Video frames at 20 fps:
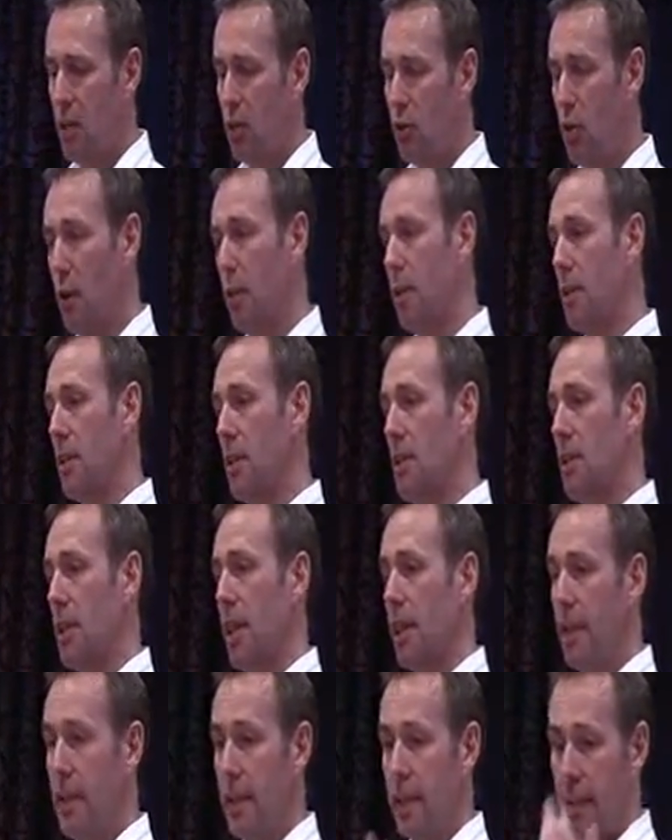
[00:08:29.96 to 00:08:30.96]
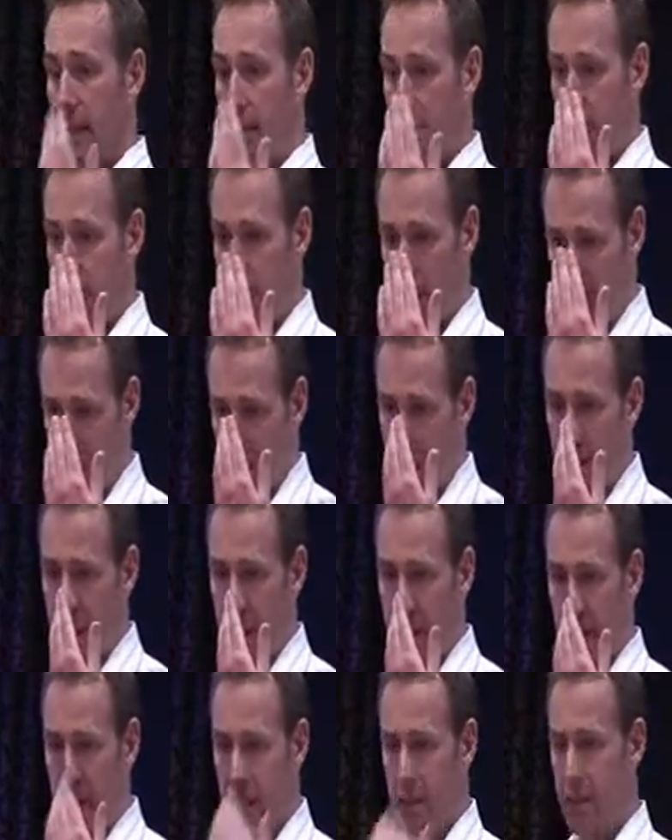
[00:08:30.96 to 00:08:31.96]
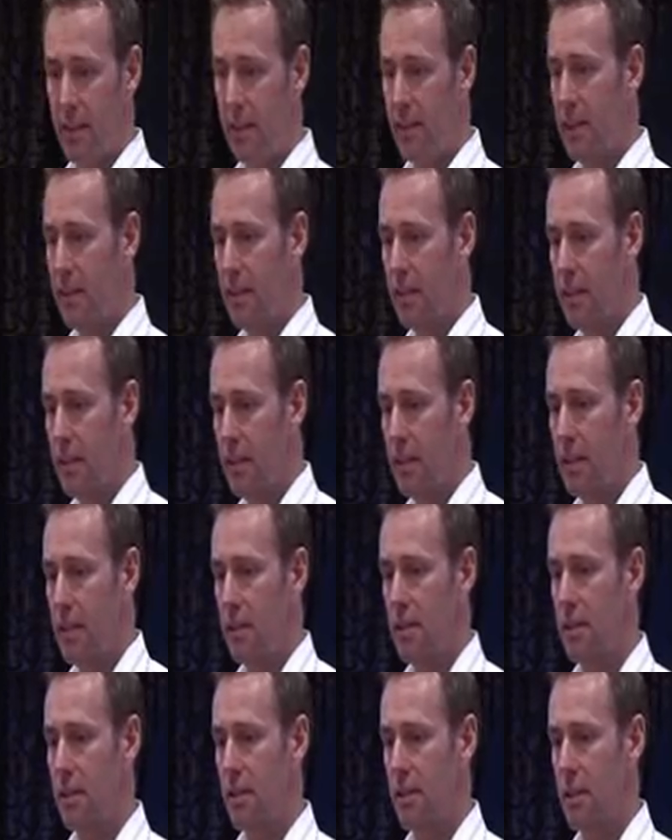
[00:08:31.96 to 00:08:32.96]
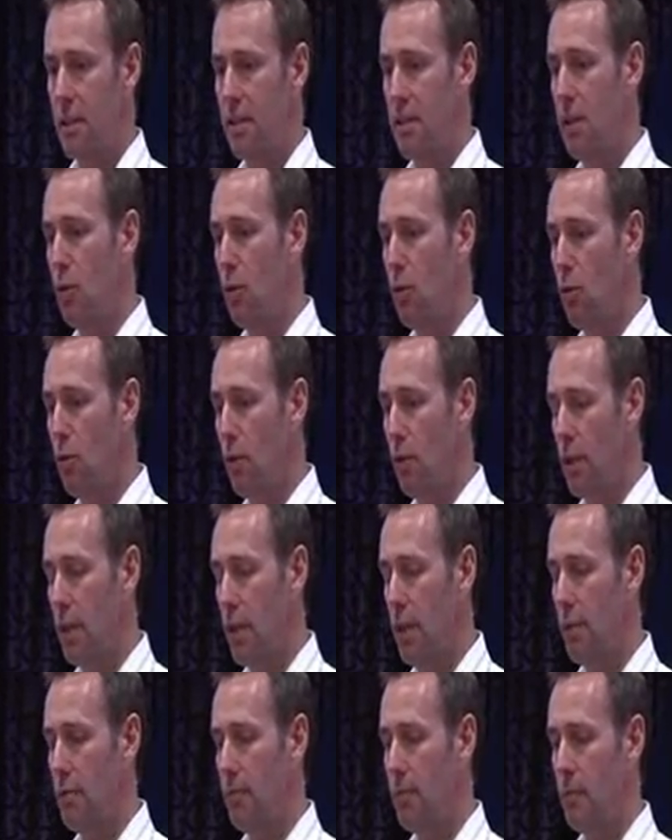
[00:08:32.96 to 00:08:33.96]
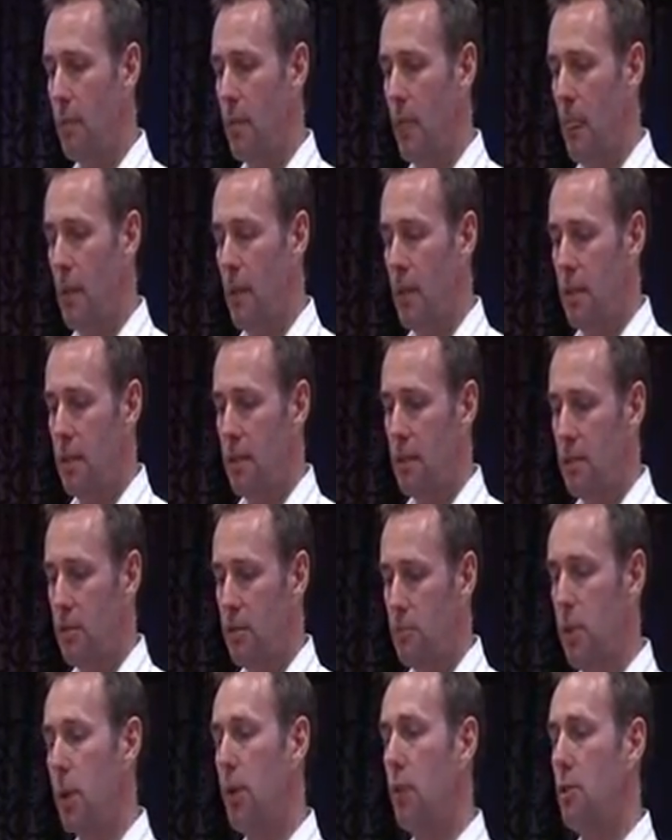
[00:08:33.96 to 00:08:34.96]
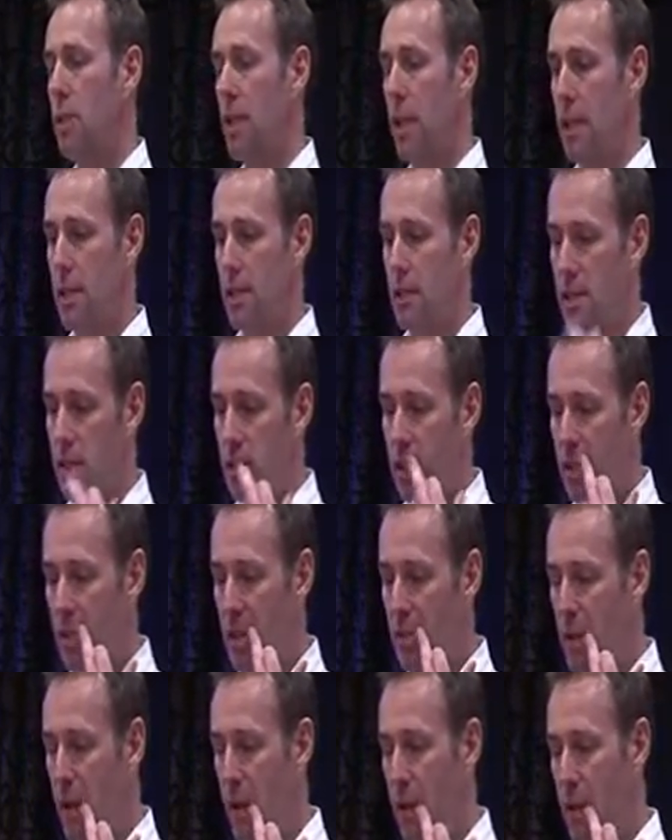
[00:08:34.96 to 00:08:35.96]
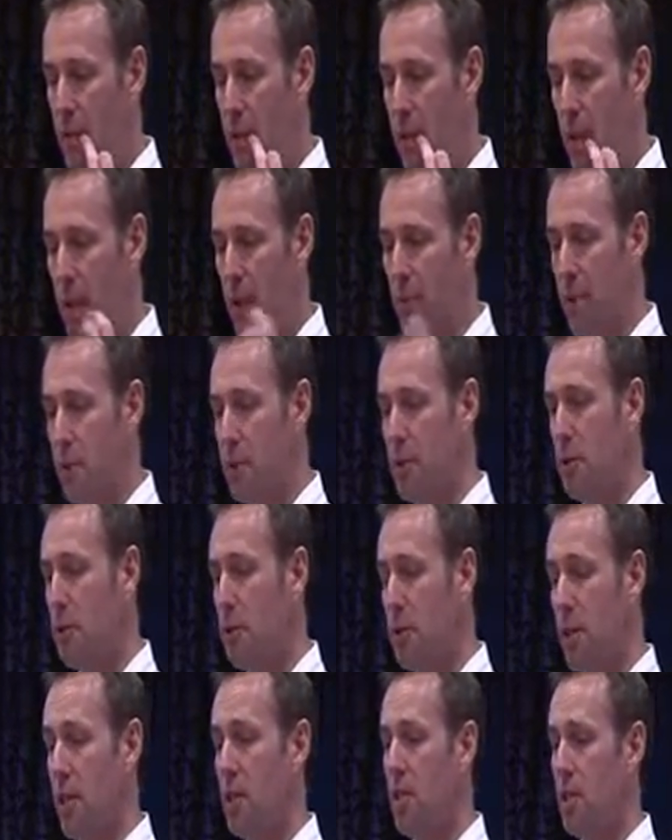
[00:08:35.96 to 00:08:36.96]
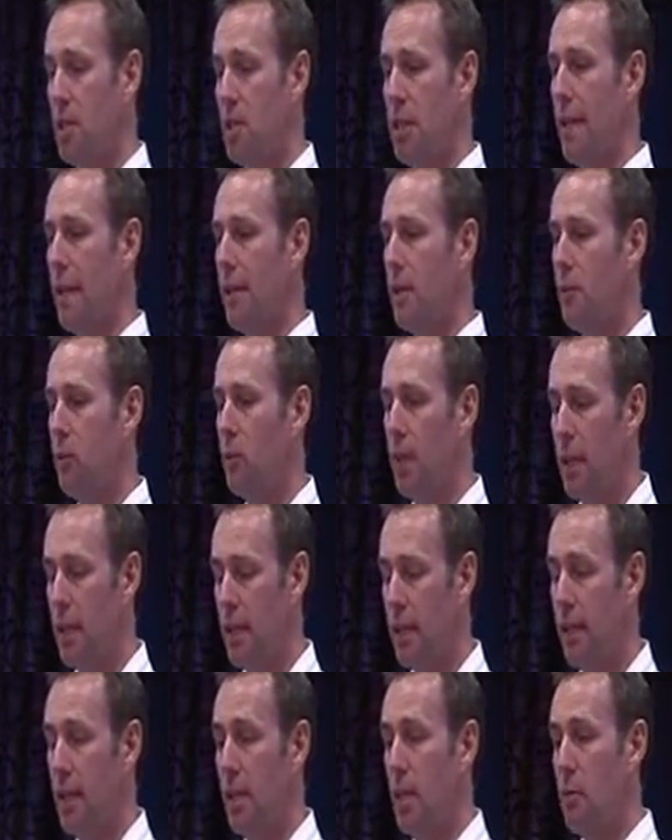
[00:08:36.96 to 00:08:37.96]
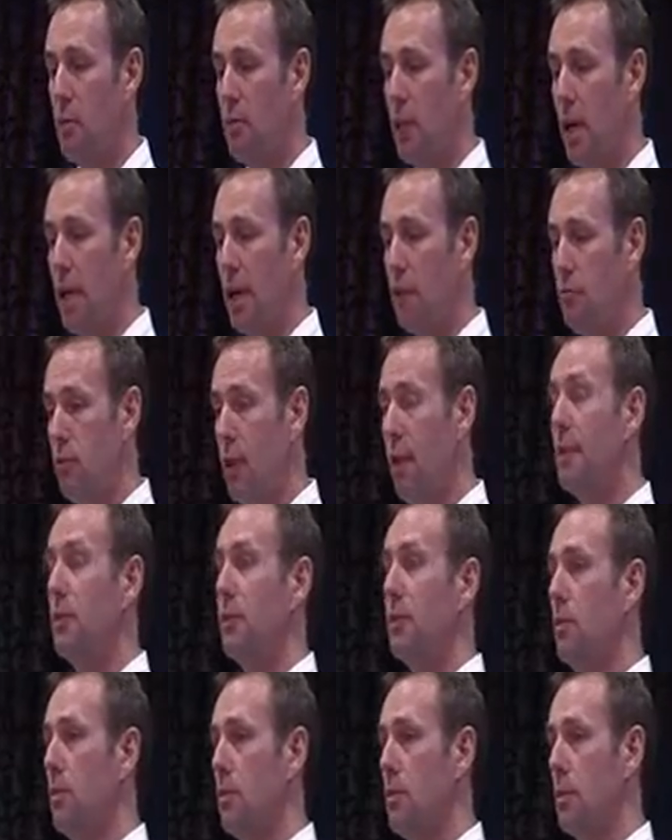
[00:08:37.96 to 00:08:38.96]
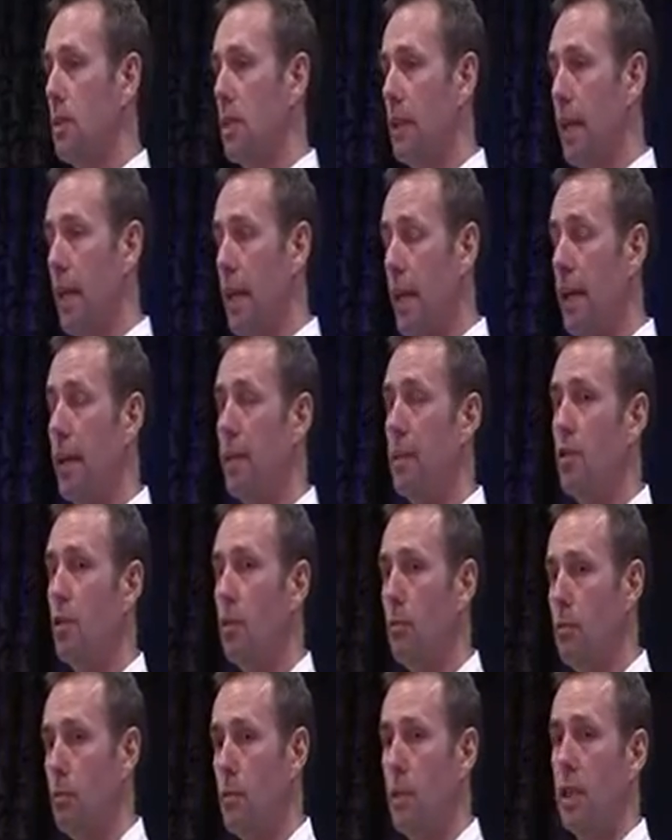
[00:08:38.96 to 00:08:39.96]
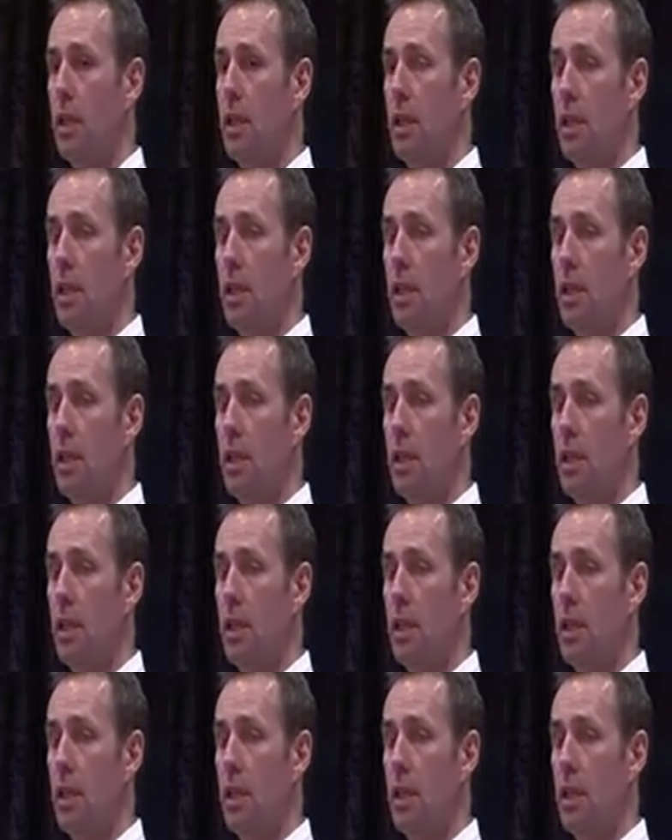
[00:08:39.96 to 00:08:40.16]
All I want to say is that this whole process, I'm at a position now where my rental income